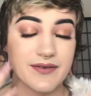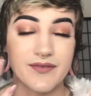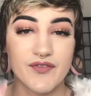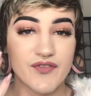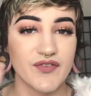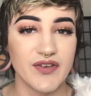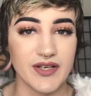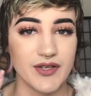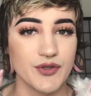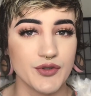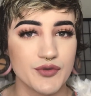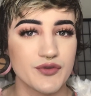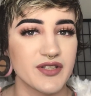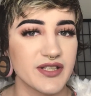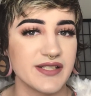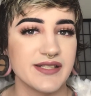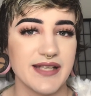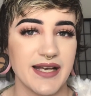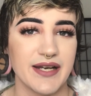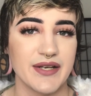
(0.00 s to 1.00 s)
feels
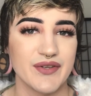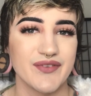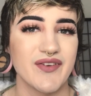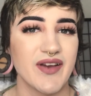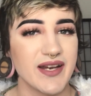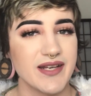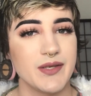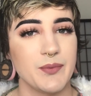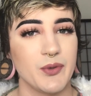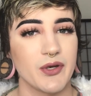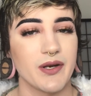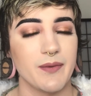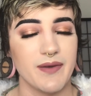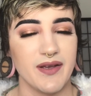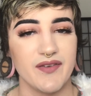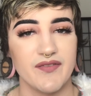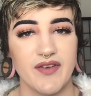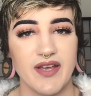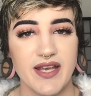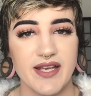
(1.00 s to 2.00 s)
really satisfying to put on
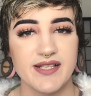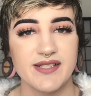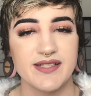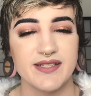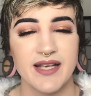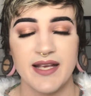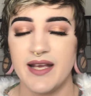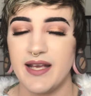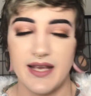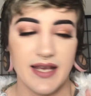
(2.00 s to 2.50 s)
my face.